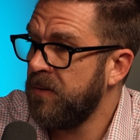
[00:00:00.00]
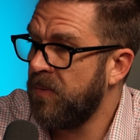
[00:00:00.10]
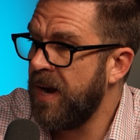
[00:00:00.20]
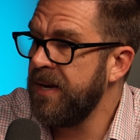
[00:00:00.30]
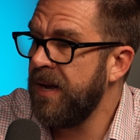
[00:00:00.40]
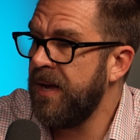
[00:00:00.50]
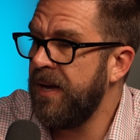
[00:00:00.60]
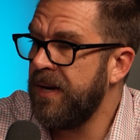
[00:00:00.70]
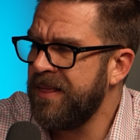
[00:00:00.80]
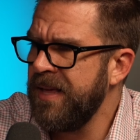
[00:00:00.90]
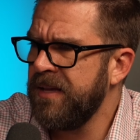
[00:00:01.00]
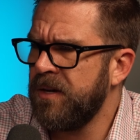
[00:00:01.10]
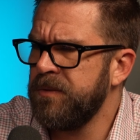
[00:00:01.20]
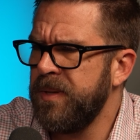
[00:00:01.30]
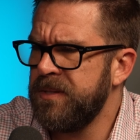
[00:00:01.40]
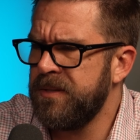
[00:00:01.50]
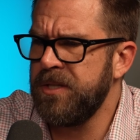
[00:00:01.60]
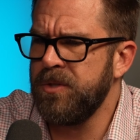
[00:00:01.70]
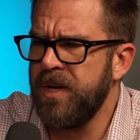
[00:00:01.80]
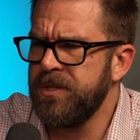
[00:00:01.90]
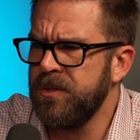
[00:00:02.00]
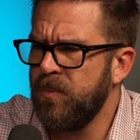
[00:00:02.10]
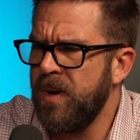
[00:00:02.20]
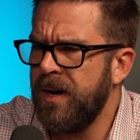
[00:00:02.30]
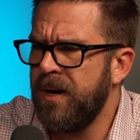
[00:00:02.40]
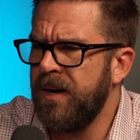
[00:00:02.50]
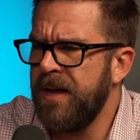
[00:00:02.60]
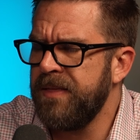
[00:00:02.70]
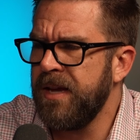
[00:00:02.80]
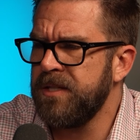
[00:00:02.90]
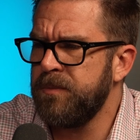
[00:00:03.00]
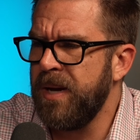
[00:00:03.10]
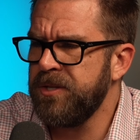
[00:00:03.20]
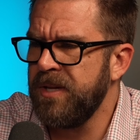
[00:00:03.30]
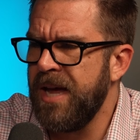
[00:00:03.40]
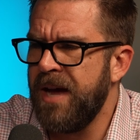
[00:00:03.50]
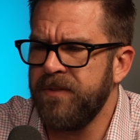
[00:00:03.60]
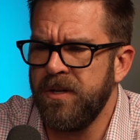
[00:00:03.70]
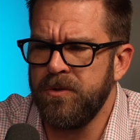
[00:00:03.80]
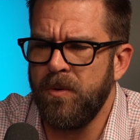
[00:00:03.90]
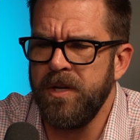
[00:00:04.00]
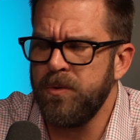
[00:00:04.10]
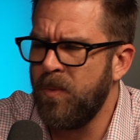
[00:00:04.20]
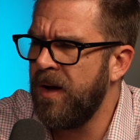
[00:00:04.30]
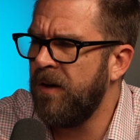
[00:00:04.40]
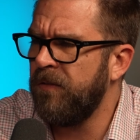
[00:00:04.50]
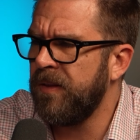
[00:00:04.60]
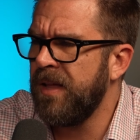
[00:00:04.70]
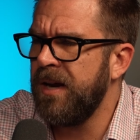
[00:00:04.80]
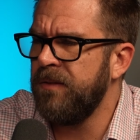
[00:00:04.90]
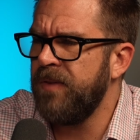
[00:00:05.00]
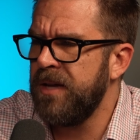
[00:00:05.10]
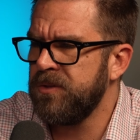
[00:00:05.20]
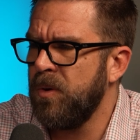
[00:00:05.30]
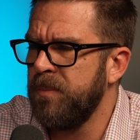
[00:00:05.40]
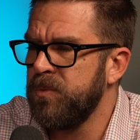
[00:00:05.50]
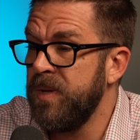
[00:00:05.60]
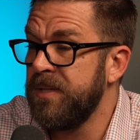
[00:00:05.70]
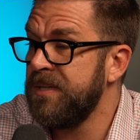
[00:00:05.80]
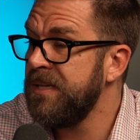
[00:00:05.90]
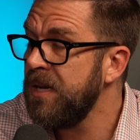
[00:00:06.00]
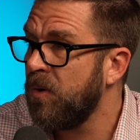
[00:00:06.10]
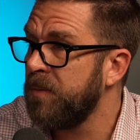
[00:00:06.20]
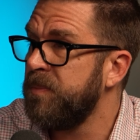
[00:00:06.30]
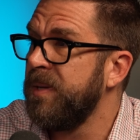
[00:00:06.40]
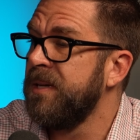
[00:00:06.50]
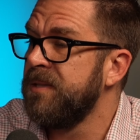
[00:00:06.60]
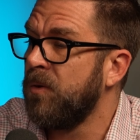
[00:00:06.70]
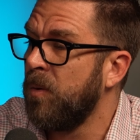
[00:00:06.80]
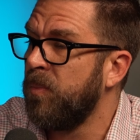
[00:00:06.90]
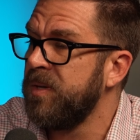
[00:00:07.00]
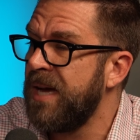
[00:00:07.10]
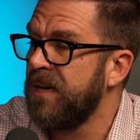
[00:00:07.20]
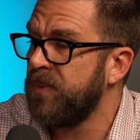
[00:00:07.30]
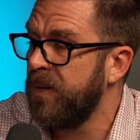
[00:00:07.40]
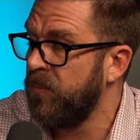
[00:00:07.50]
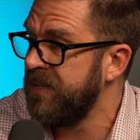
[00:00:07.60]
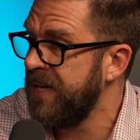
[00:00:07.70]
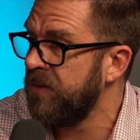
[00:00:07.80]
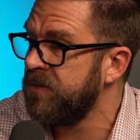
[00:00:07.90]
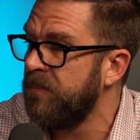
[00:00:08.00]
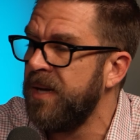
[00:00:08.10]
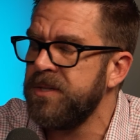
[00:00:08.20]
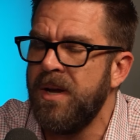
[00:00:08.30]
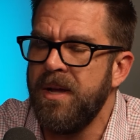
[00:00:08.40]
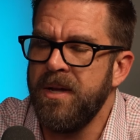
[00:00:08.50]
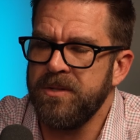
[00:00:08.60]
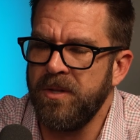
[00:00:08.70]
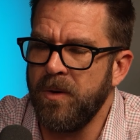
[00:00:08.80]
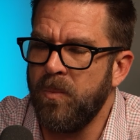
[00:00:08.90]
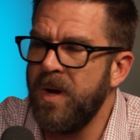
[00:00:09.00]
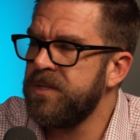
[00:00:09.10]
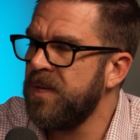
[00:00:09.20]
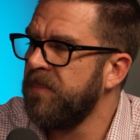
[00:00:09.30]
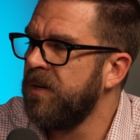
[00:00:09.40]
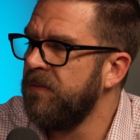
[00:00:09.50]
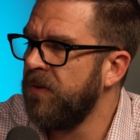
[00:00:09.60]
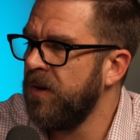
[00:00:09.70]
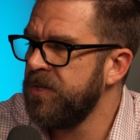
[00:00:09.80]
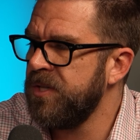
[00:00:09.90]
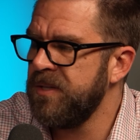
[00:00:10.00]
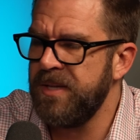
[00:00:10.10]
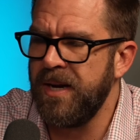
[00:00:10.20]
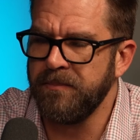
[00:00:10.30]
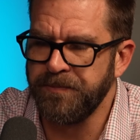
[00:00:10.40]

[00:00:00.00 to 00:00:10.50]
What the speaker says: Right. And I think there's been situations where I think especially in 2012, a lot of S corps went to C corps because the corporate tax rate went down so much. So there was some conversions there.